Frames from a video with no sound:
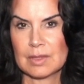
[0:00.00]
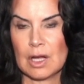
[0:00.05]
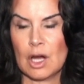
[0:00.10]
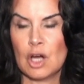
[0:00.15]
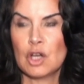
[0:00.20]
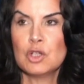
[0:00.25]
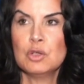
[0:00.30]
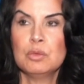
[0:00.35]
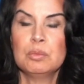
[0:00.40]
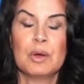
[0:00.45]

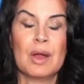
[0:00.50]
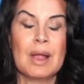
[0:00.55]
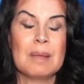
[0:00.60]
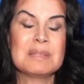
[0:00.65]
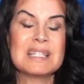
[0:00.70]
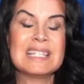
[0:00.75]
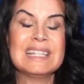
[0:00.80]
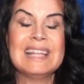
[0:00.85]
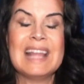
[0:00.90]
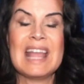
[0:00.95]
Are you
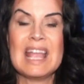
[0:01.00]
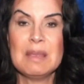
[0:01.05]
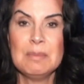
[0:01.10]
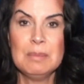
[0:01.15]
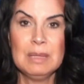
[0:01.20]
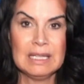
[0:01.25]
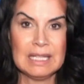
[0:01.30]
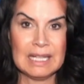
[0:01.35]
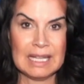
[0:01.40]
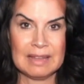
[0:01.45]
perhaps
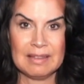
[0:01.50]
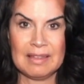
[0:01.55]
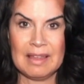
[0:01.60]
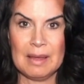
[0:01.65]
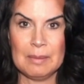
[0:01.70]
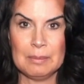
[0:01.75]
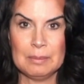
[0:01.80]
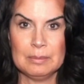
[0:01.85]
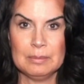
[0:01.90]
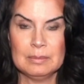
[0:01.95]
labeling
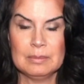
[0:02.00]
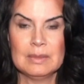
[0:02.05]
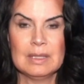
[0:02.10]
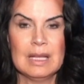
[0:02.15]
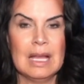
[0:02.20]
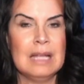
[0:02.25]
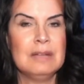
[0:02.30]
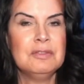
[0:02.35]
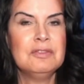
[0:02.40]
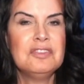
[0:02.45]
them
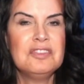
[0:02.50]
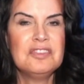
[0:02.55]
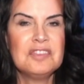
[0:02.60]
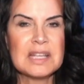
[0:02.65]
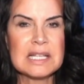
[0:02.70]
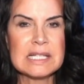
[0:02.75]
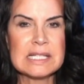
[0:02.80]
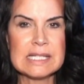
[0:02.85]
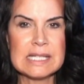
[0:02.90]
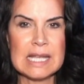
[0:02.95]
and
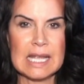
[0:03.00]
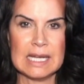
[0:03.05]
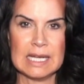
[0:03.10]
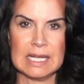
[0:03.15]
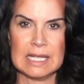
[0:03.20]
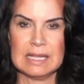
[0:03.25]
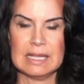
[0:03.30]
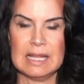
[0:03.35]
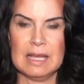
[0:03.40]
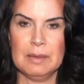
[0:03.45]

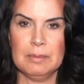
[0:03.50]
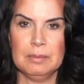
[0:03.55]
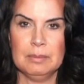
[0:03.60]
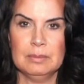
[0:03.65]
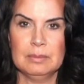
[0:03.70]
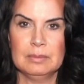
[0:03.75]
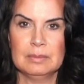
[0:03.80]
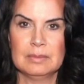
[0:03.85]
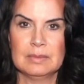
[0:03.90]
fixating them?